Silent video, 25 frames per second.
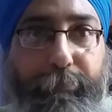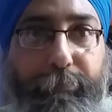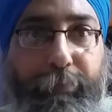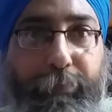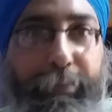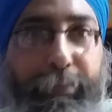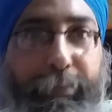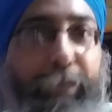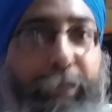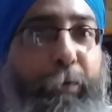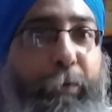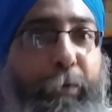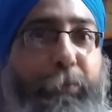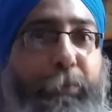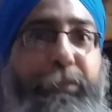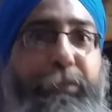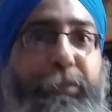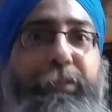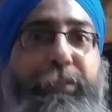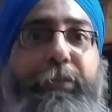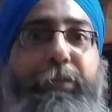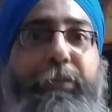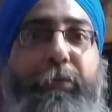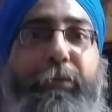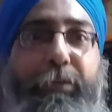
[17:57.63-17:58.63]
That question
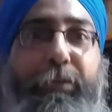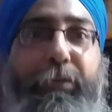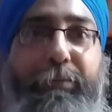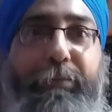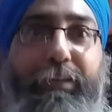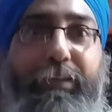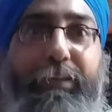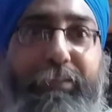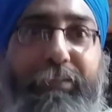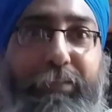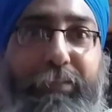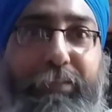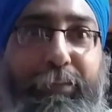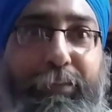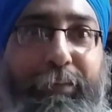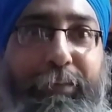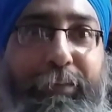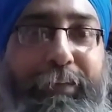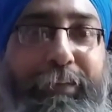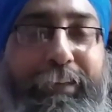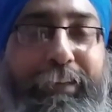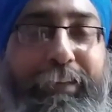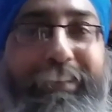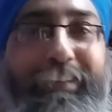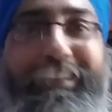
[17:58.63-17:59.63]
can only be answered
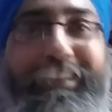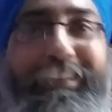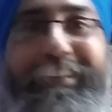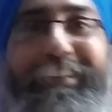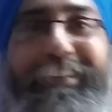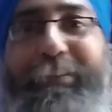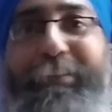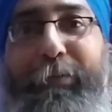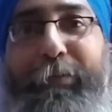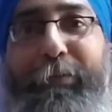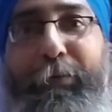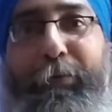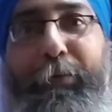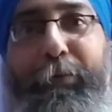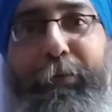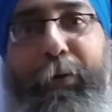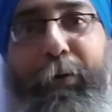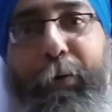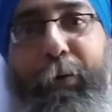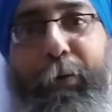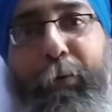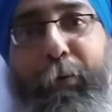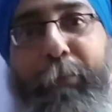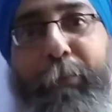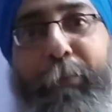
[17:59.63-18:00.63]
that,
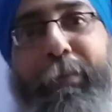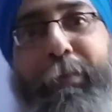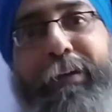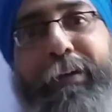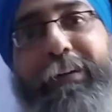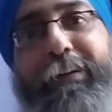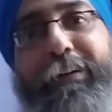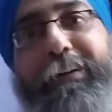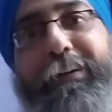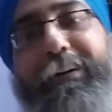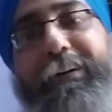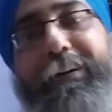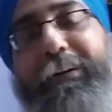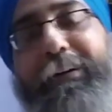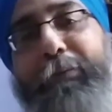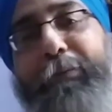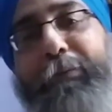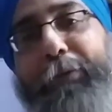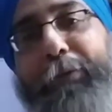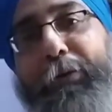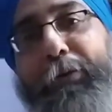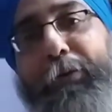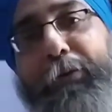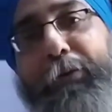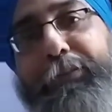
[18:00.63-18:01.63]
now
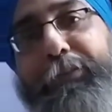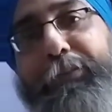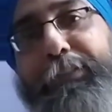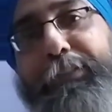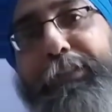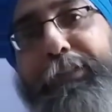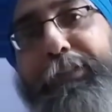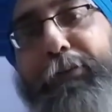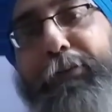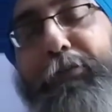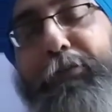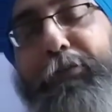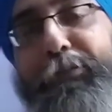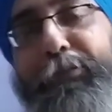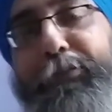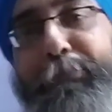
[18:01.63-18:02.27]
because India was a